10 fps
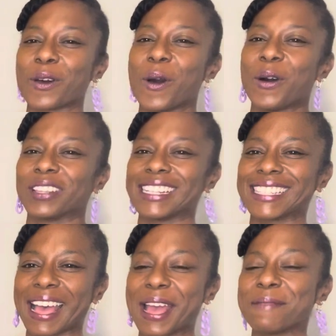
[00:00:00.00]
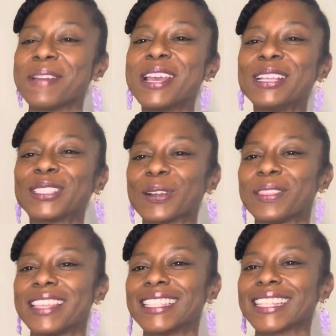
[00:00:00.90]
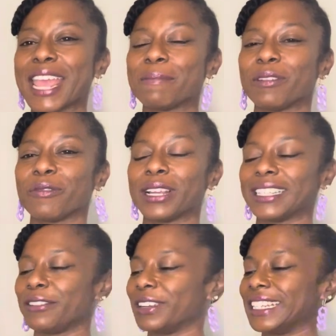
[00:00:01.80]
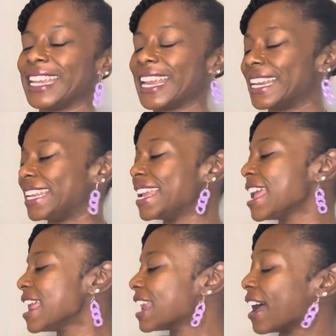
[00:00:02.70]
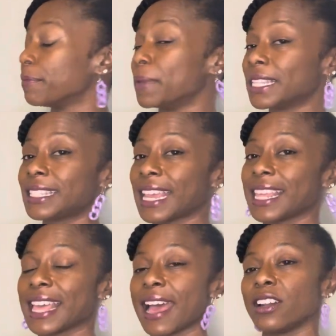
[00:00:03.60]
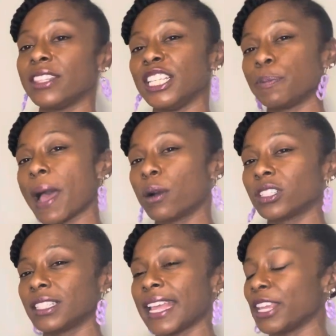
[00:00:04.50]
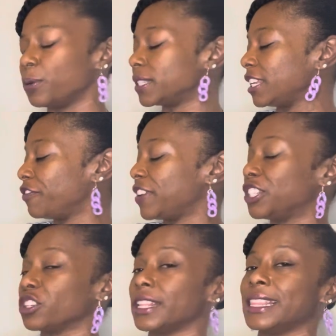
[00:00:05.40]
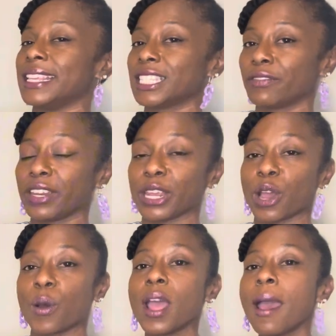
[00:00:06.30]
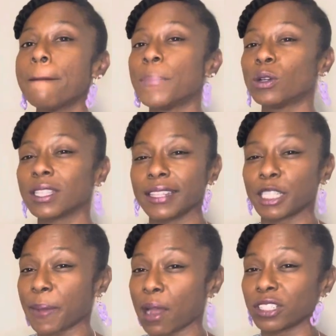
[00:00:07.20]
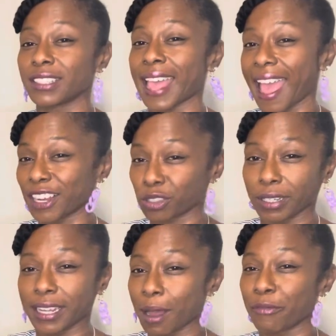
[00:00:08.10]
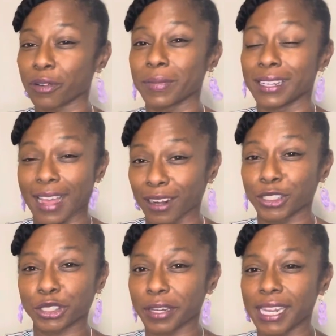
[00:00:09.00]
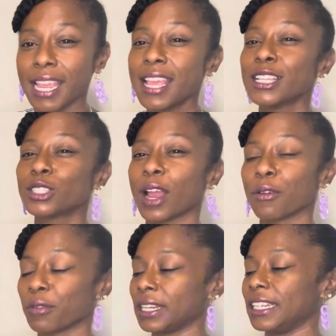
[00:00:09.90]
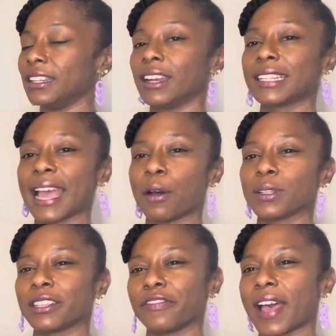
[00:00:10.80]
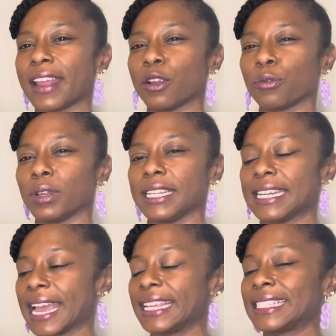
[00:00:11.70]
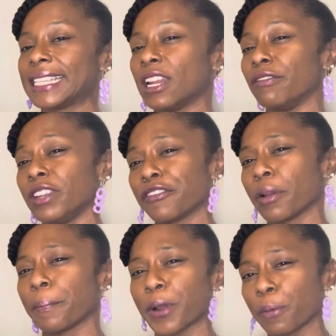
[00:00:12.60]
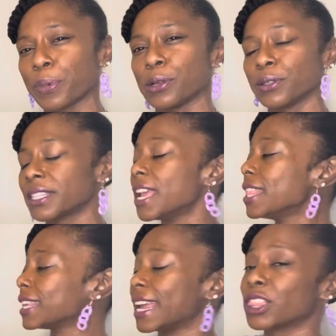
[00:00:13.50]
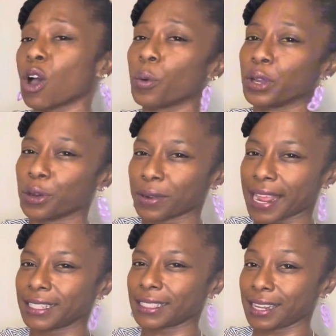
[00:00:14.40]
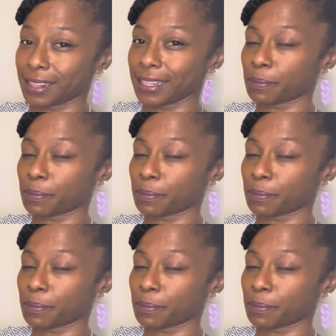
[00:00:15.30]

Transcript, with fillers: all the time. So this came in really, really handy. Now I must say that these pouches that you see featured in this video, most of these pouches actually come from the Dollar Tree. So I really lucked out to find a really nice set of different purples that I thought would go nice in this